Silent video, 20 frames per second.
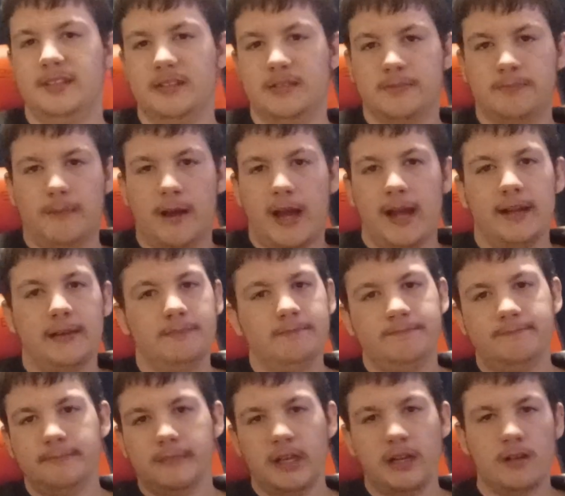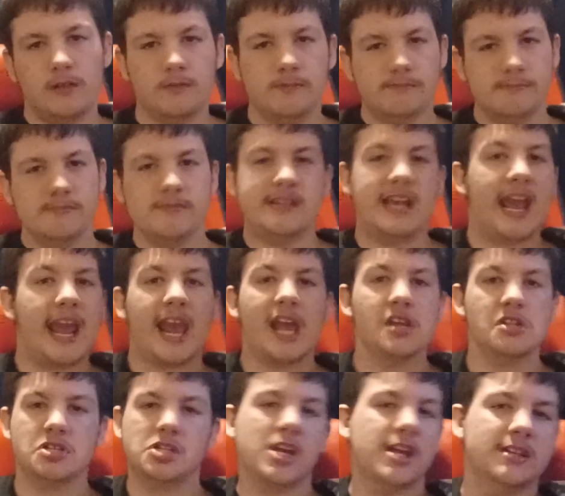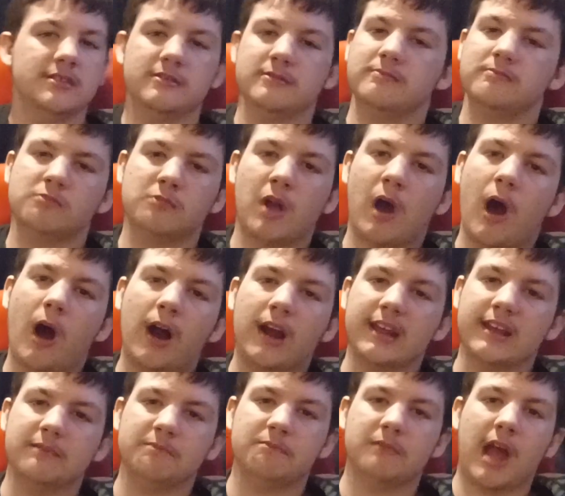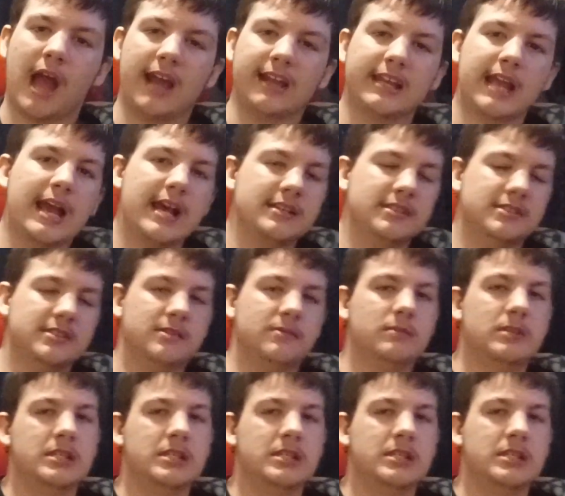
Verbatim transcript: just my little tangent on it, I guess.